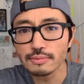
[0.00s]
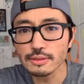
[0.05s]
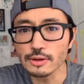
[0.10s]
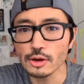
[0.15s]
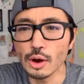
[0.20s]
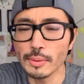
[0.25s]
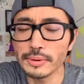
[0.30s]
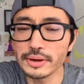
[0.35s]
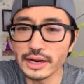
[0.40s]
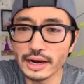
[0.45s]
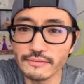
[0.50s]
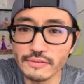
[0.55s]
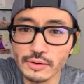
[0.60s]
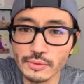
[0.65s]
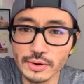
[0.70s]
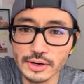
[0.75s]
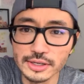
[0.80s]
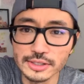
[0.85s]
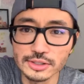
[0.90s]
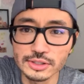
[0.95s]
Hoping
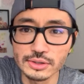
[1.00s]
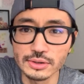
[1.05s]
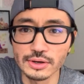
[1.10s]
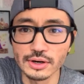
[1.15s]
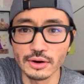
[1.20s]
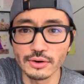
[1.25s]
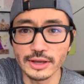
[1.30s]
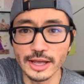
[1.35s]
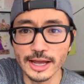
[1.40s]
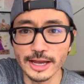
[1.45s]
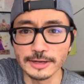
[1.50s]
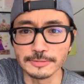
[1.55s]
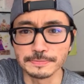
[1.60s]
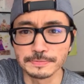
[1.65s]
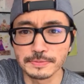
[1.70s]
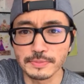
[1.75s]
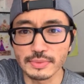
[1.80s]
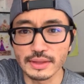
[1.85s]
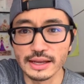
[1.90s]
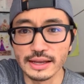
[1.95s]
everyone is doing okay.
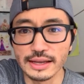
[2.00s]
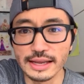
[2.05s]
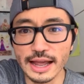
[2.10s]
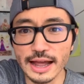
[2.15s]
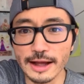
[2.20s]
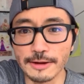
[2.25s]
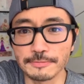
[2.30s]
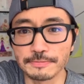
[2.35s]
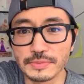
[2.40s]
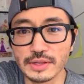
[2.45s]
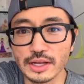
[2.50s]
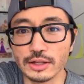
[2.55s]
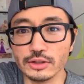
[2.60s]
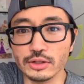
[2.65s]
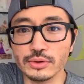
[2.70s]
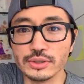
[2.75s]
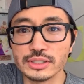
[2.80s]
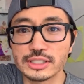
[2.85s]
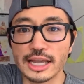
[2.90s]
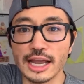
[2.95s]
Yeah,
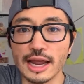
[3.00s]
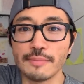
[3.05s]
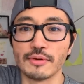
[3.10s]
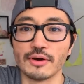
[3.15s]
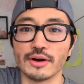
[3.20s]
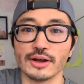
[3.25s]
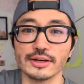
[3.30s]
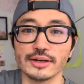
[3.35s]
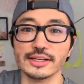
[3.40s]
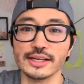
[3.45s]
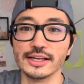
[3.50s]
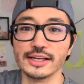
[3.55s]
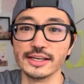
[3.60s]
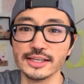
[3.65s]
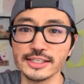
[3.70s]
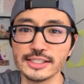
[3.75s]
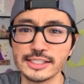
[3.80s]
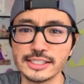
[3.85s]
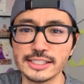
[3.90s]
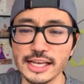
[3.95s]
Lewis Cameron
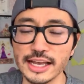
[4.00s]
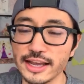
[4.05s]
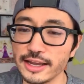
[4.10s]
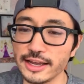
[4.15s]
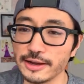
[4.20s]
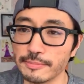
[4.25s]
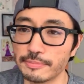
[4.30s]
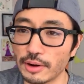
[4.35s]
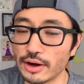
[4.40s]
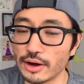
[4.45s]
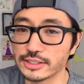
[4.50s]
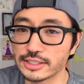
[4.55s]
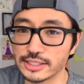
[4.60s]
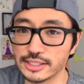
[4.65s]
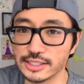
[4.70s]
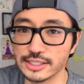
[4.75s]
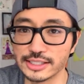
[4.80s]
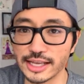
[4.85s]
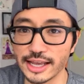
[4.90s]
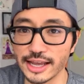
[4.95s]
is saying Boston
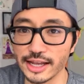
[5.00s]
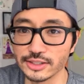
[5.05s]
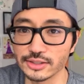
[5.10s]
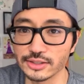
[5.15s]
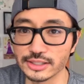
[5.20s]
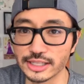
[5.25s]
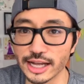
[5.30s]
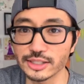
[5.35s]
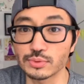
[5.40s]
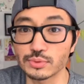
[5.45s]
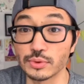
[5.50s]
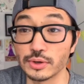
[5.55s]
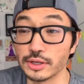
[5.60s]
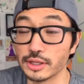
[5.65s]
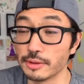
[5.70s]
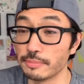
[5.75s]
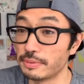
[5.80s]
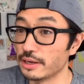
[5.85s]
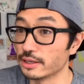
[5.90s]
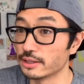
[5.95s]
is canceled. That's one of
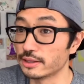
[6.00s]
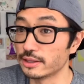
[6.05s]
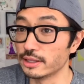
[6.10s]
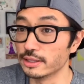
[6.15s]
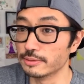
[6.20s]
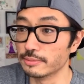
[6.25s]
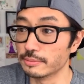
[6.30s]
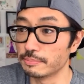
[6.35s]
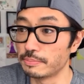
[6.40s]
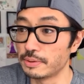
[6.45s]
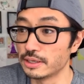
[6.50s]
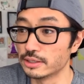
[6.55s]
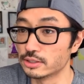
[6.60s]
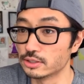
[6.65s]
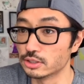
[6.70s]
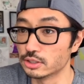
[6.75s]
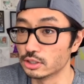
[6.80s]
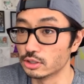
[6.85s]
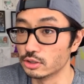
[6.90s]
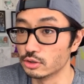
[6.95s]
the big
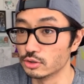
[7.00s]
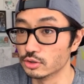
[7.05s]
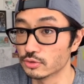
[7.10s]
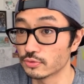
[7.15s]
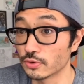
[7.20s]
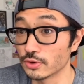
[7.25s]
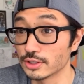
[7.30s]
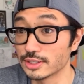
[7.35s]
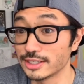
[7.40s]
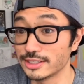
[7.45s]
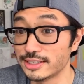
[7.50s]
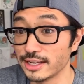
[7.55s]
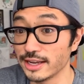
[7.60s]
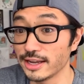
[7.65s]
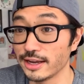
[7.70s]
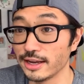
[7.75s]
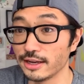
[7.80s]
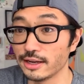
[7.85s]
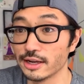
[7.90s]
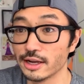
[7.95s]
pieces of news for
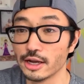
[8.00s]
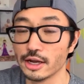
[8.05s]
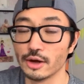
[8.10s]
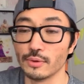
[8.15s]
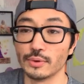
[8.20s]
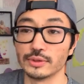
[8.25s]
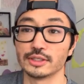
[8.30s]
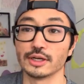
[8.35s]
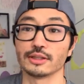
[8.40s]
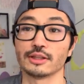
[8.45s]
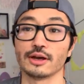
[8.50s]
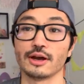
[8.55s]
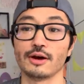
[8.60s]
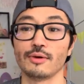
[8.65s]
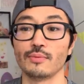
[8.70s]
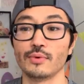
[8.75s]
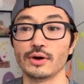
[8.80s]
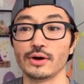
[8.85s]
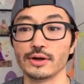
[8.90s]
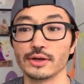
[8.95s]
today, which I thought
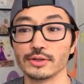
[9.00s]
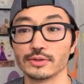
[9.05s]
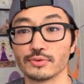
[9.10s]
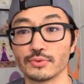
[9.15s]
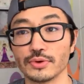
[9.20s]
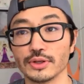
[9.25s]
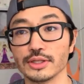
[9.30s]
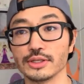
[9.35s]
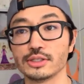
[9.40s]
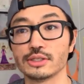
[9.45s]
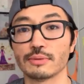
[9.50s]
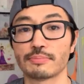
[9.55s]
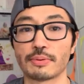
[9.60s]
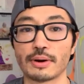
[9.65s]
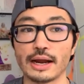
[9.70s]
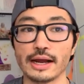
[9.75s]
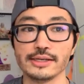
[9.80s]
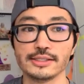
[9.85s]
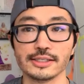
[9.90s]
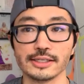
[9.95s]
was really
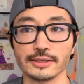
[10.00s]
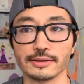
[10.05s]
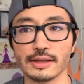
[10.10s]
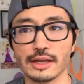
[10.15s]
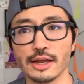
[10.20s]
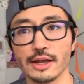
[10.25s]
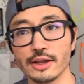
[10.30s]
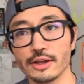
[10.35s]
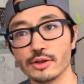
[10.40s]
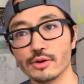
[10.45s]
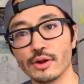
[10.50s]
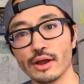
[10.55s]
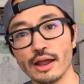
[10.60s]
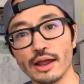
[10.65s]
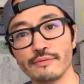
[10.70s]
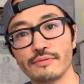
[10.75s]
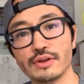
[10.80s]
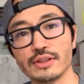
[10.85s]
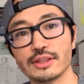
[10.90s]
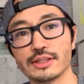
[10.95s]
surprising. You
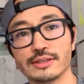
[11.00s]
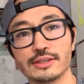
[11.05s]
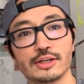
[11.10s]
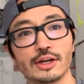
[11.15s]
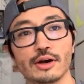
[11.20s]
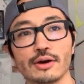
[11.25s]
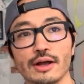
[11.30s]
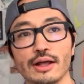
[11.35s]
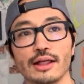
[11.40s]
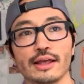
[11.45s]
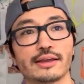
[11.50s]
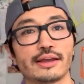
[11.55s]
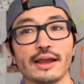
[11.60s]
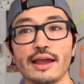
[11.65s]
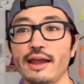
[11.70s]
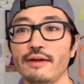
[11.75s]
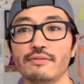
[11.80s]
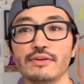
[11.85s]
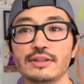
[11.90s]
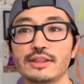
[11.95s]
know,
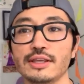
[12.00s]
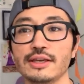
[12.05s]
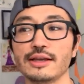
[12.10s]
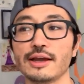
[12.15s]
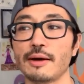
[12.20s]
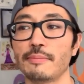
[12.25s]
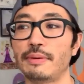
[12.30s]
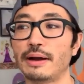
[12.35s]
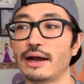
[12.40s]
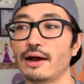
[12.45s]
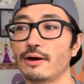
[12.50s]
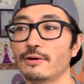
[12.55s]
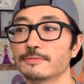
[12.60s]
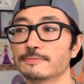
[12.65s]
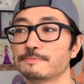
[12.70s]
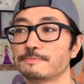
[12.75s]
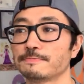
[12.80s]
everything about